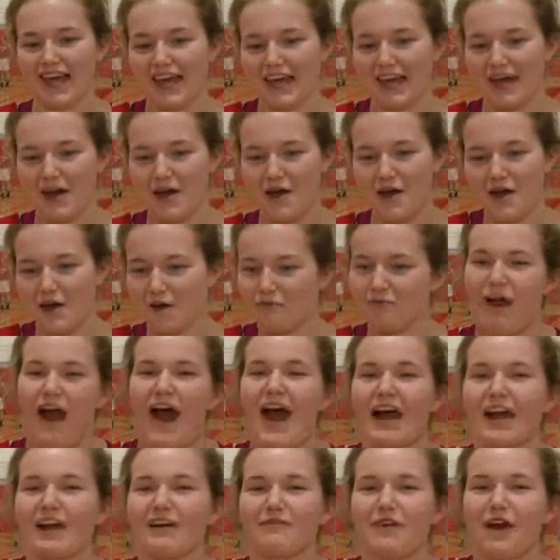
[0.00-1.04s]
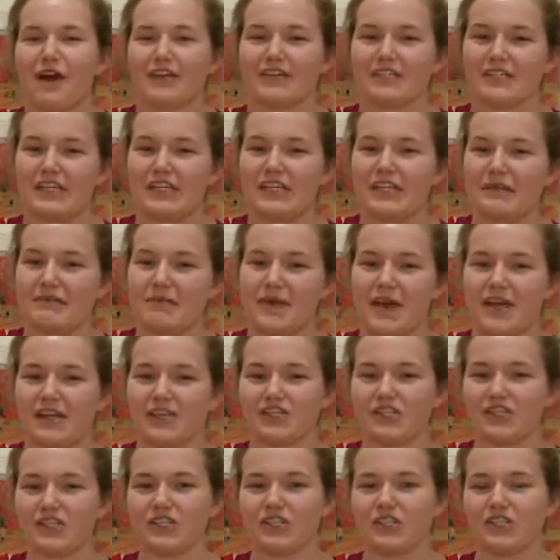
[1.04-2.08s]
like rock of our team, and
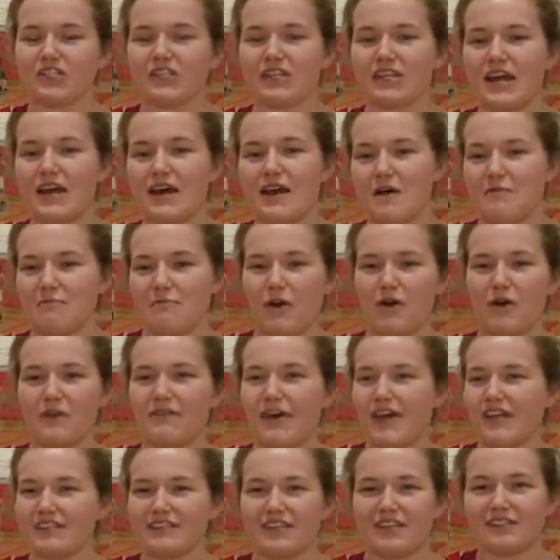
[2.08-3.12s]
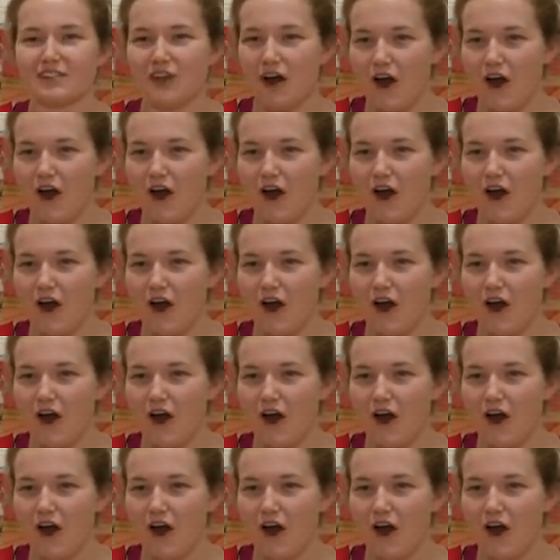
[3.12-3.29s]
she just motivates us